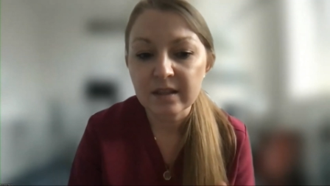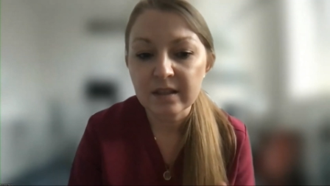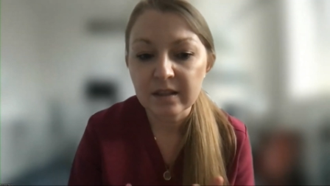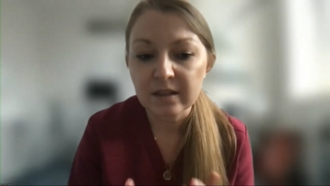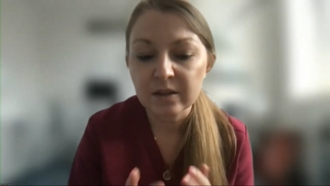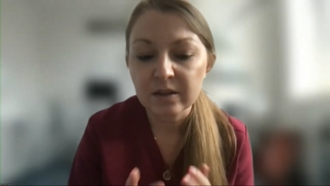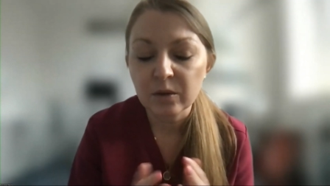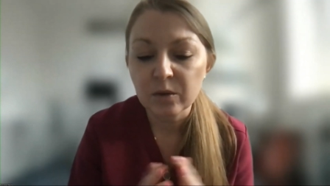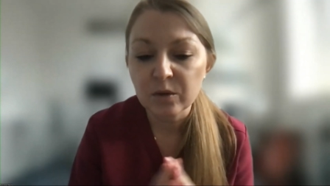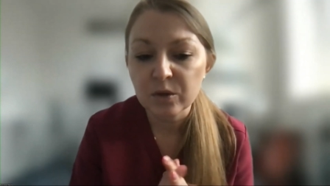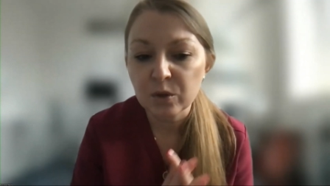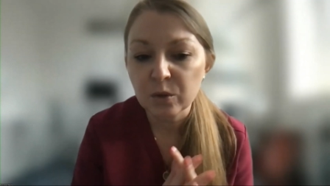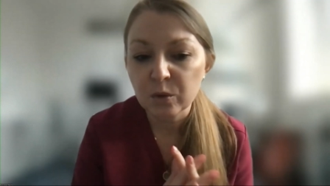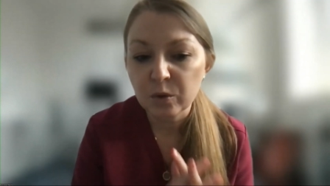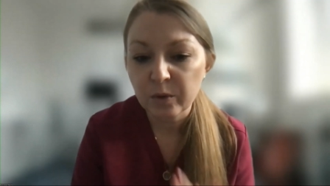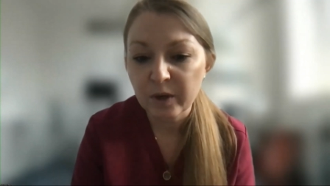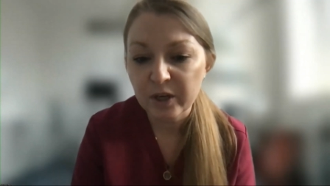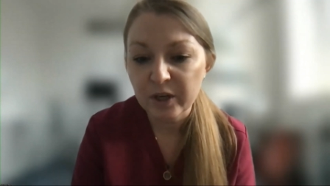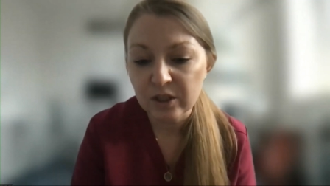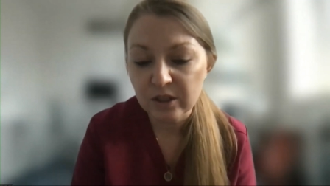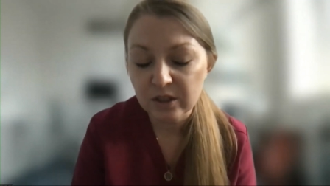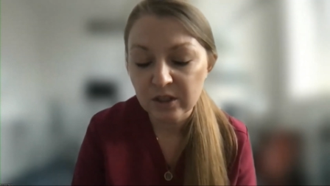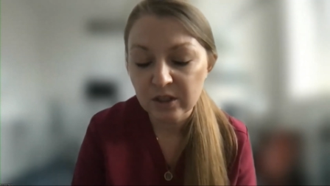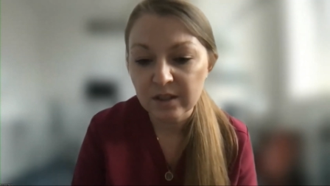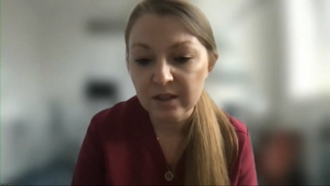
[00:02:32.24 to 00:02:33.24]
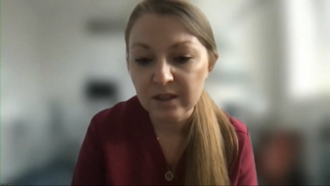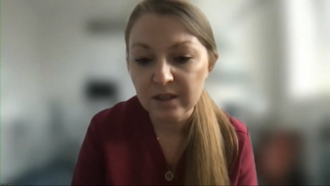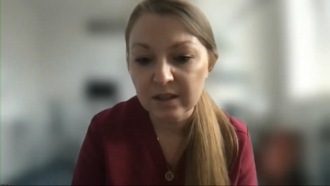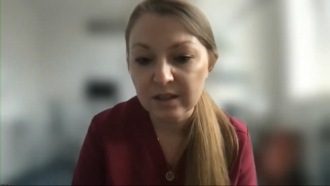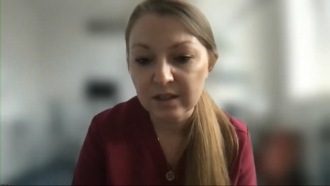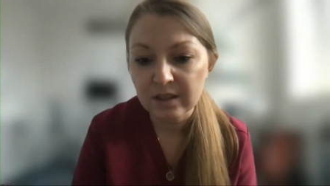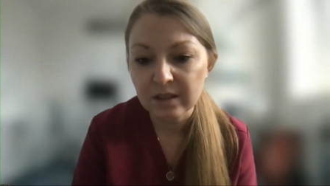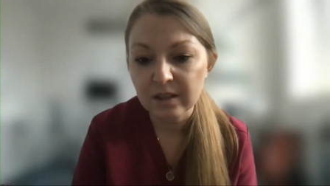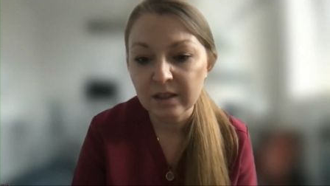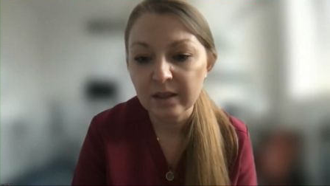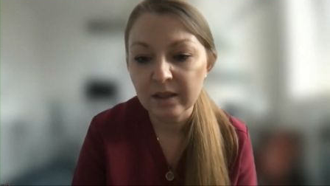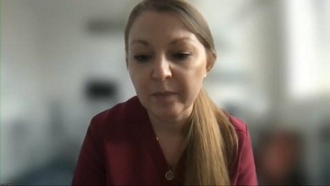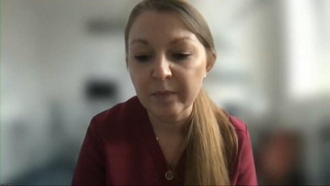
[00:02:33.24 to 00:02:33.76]
Those two questions
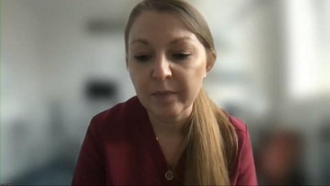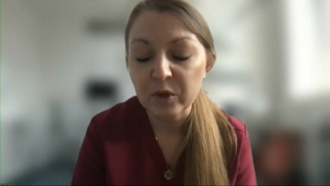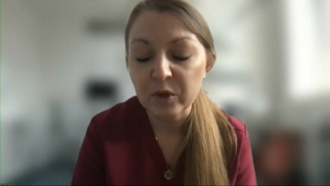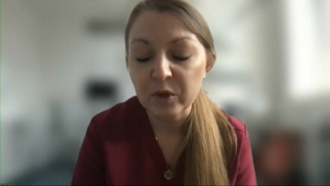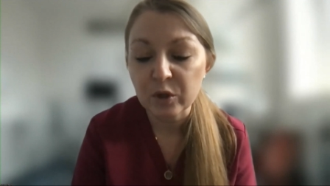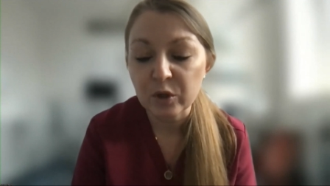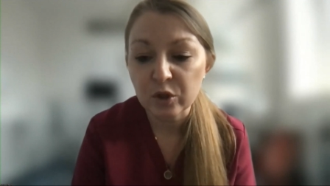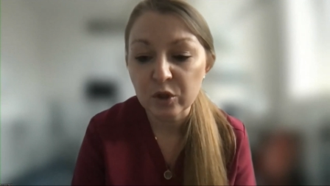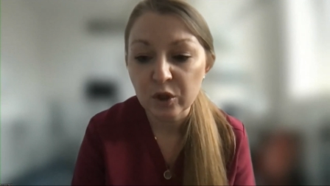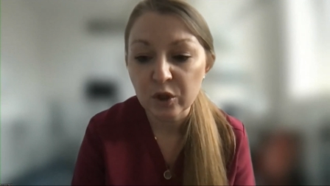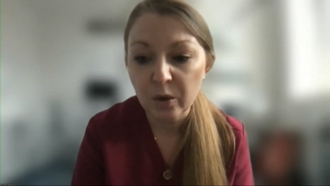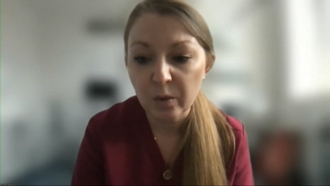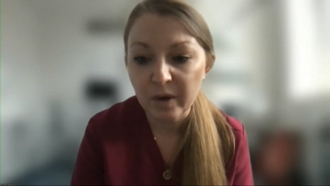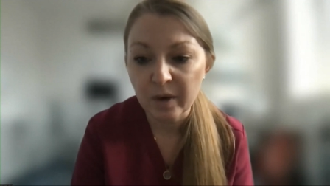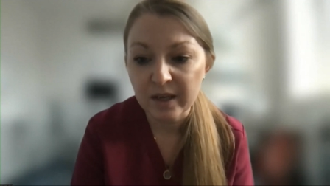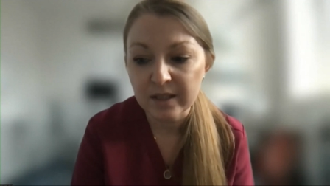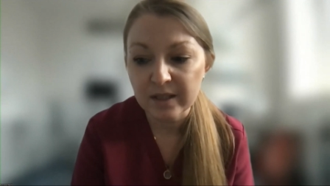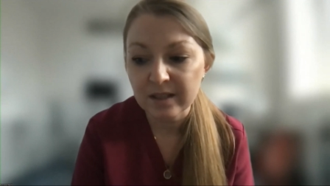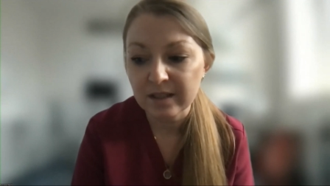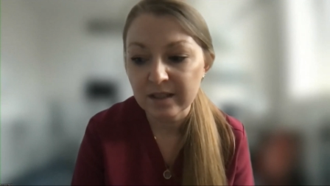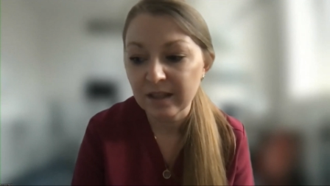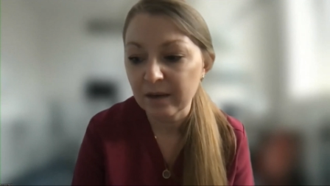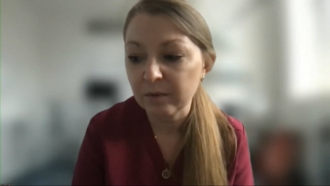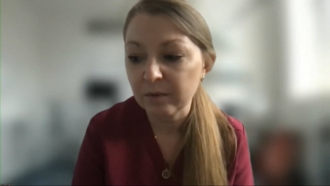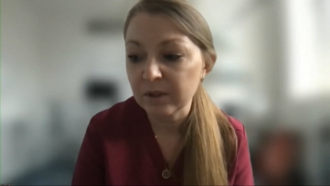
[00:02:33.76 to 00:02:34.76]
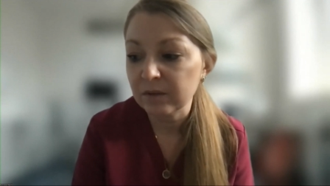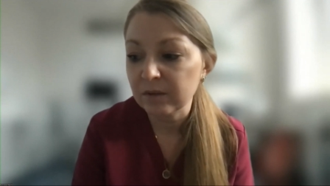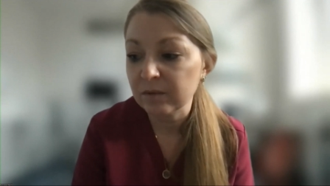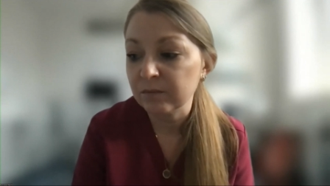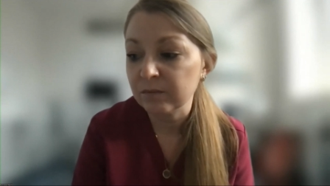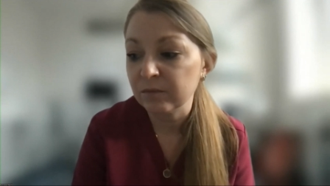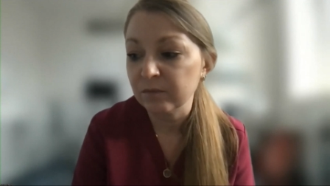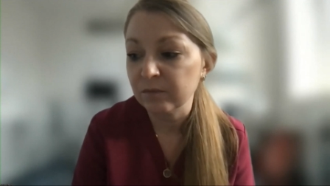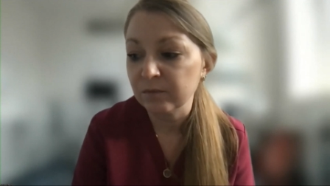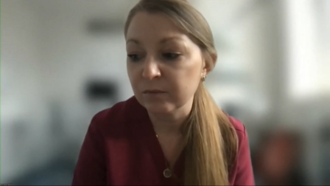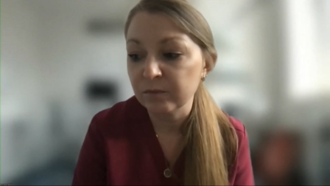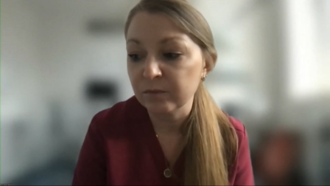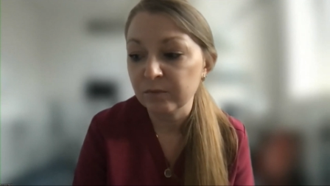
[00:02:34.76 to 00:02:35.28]
show us that we
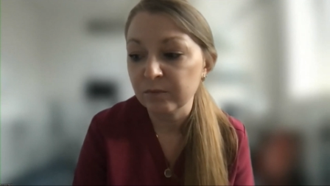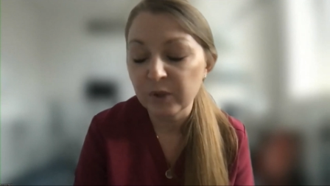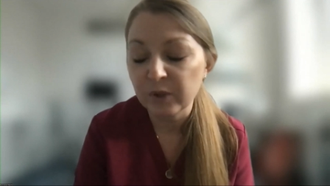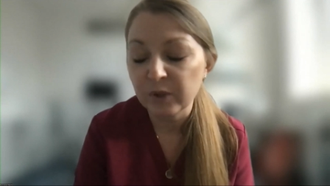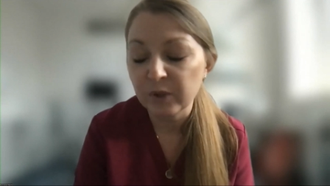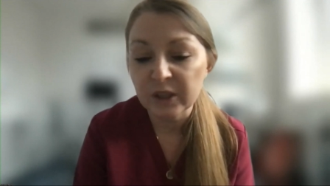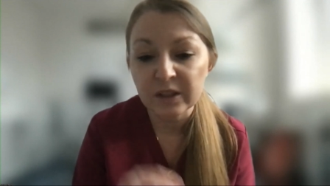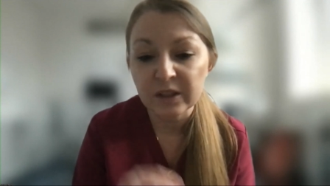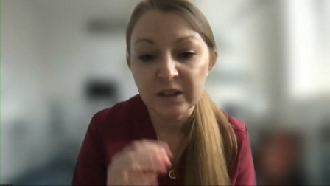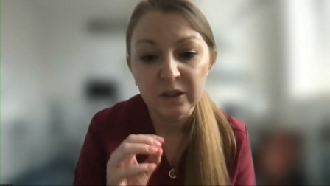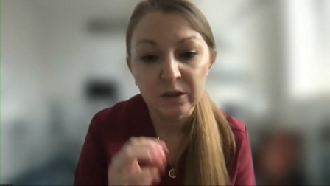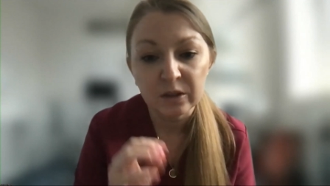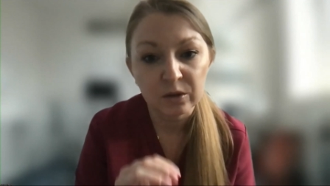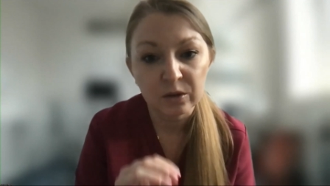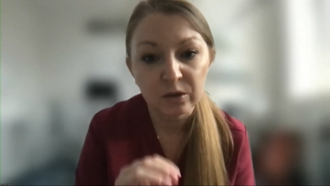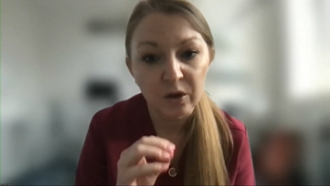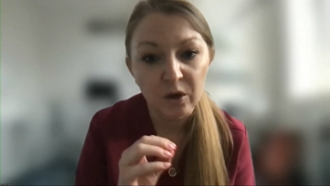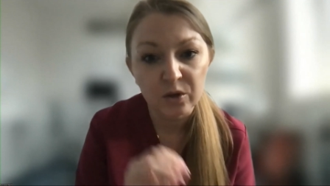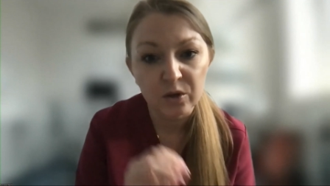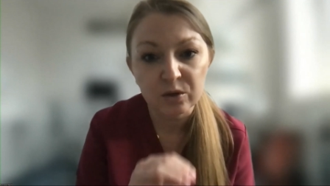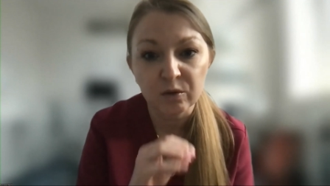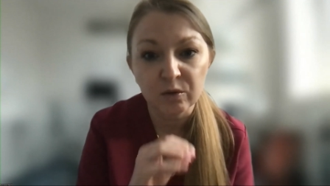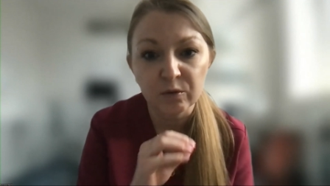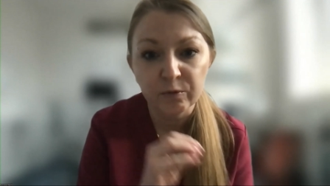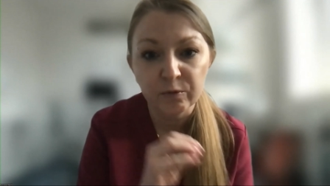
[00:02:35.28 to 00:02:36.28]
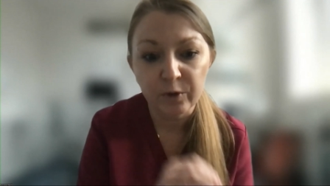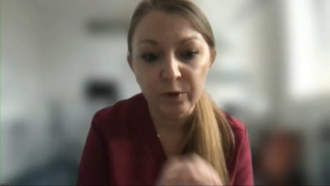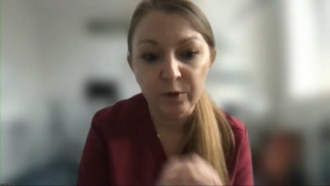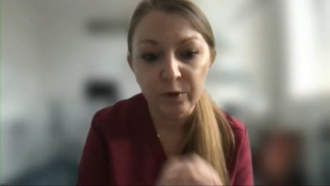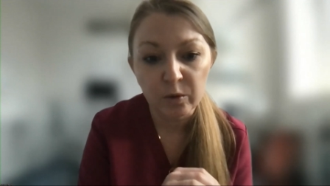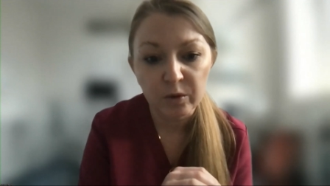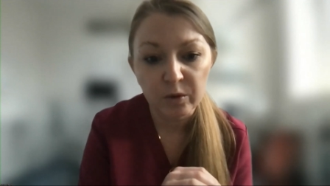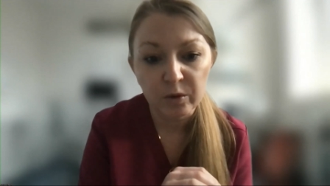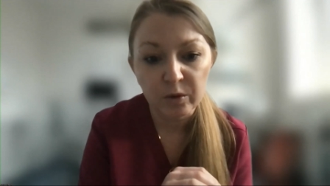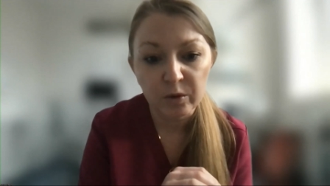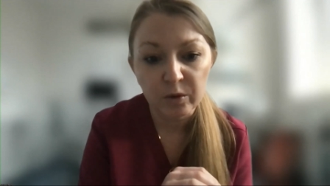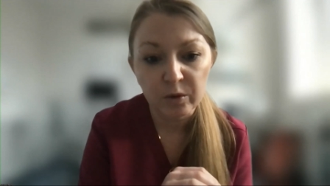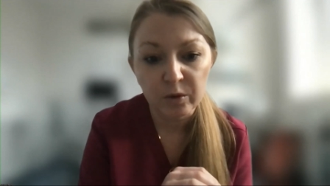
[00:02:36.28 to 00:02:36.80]
really need to also
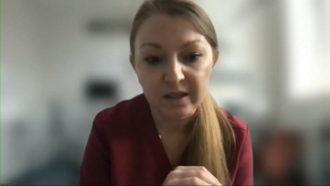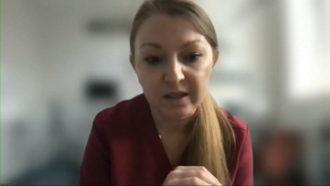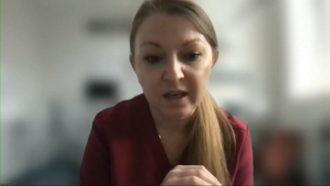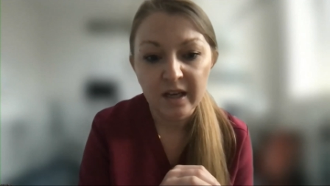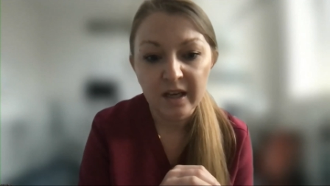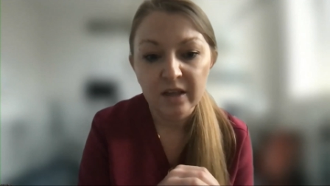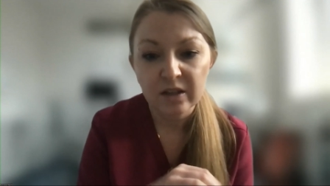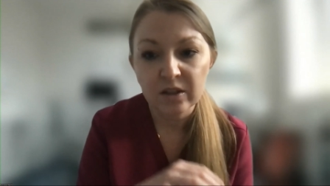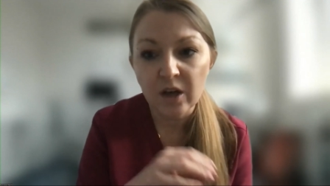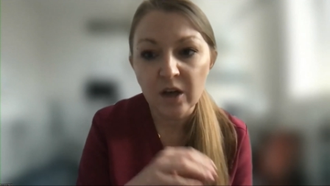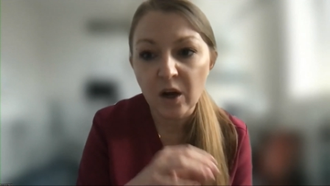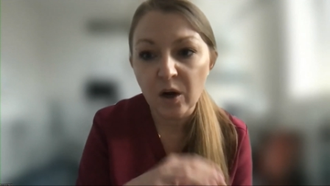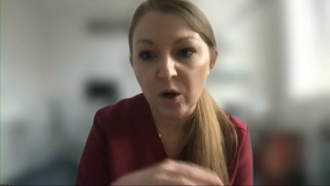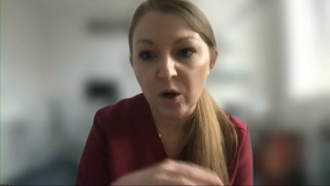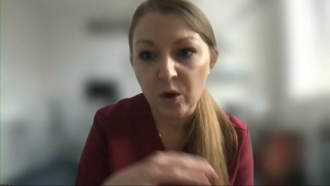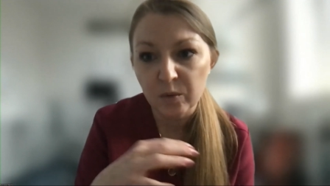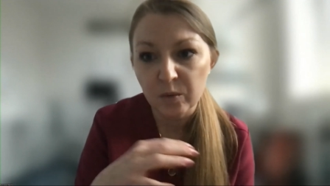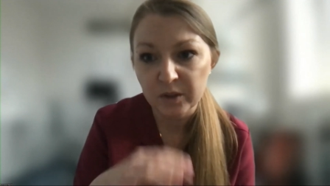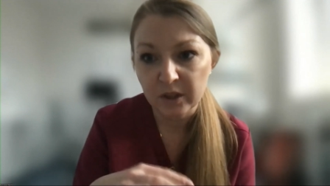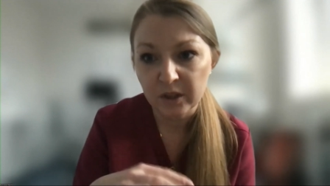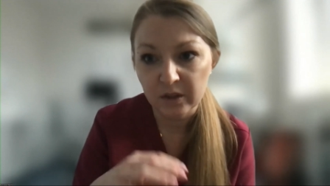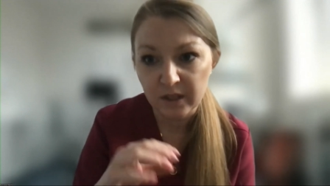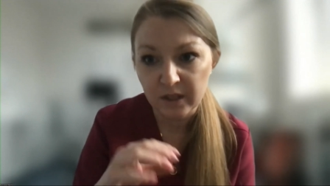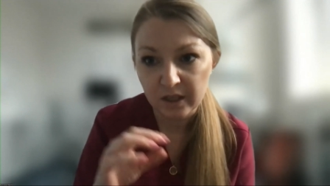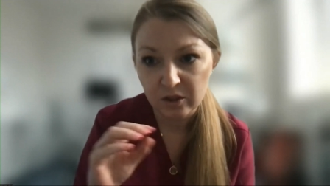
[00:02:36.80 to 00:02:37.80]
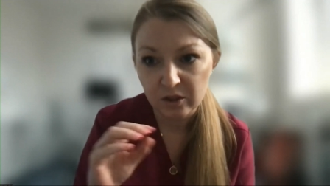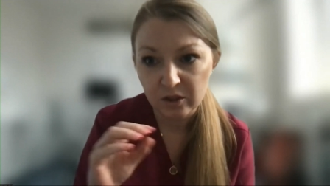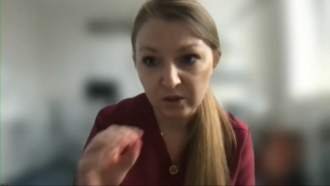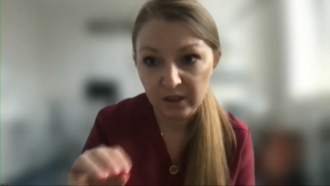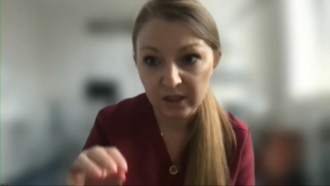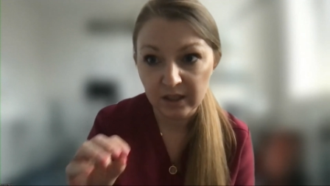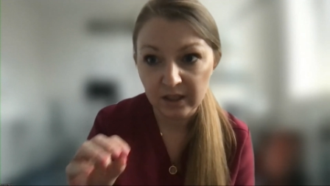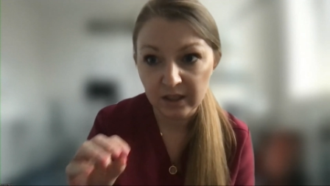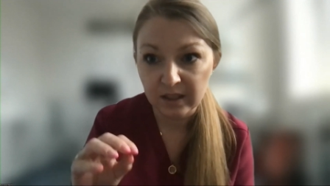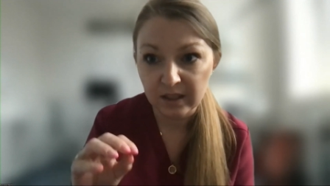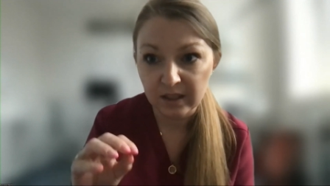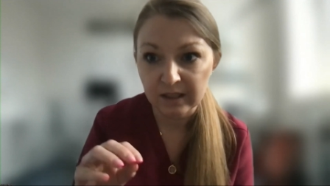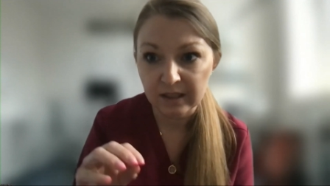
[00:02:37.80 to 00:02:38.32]
focus not only on
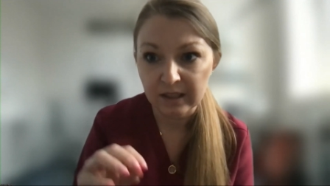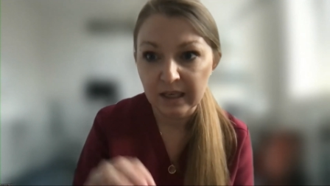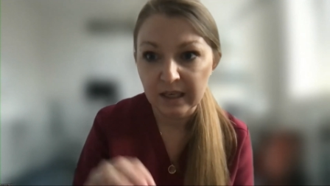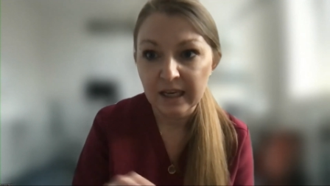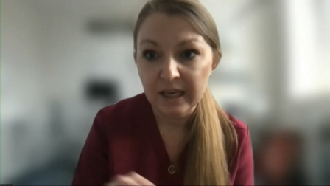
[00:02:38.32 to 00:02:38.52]
educating